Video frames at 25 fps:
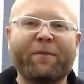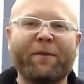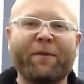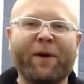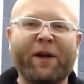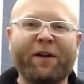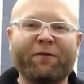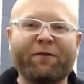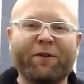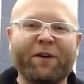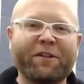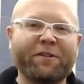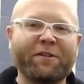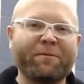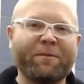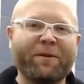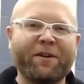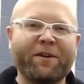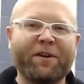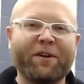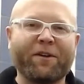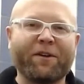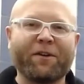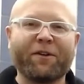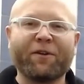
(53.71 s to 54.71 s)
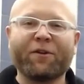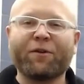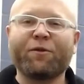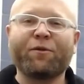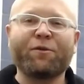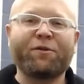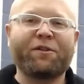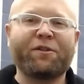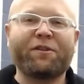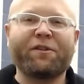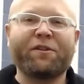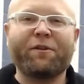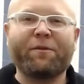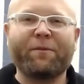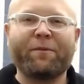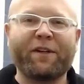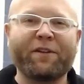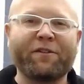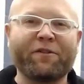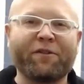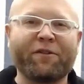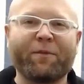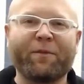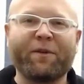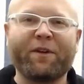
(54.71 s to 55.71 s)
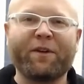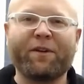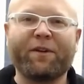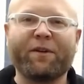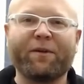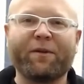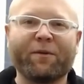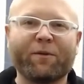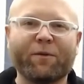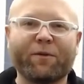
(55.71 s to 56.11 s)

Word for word: my freshman year, who still mentor me